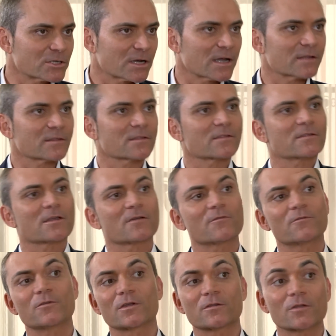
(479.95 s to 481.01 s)
mm-hmm. charts and stuff,
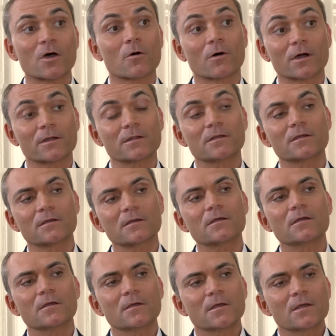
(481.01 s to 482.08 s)
you yeah. have no idea. Yeah.